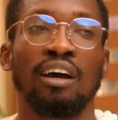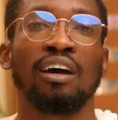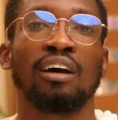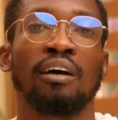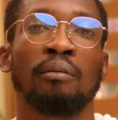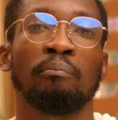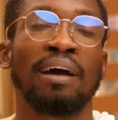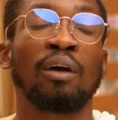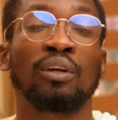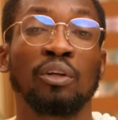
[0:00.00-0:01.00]

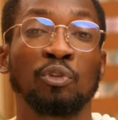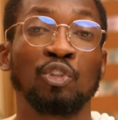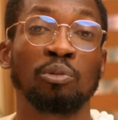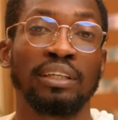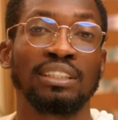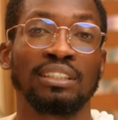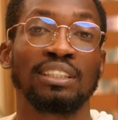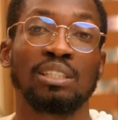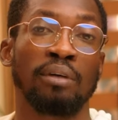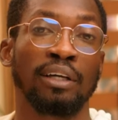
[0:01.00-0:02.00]
Back when I was using my
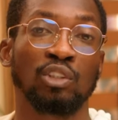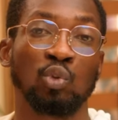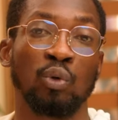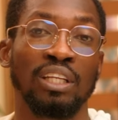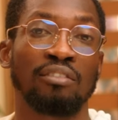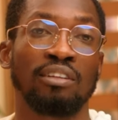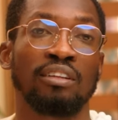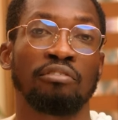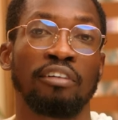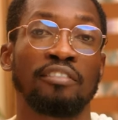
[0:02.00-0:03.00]
6D Mark II and even
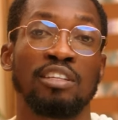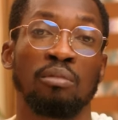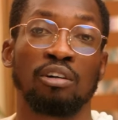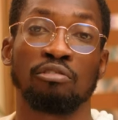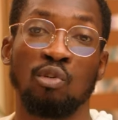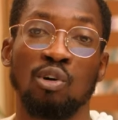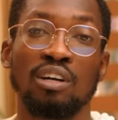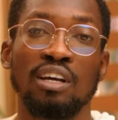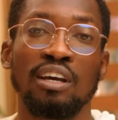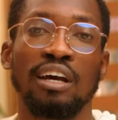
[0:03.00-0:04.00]
the 5D Mark
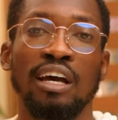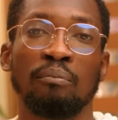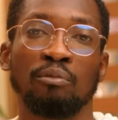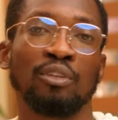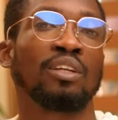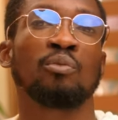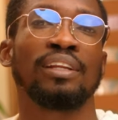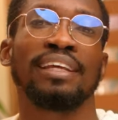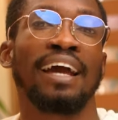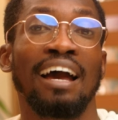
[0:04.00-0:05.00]
IV, you didn't
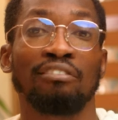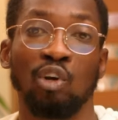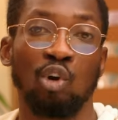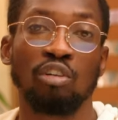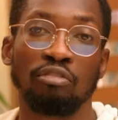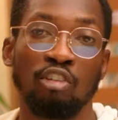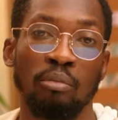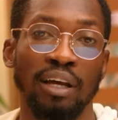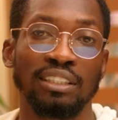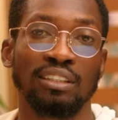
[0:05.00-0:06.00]
really have a log
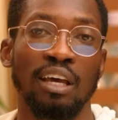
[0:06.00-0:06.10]
format.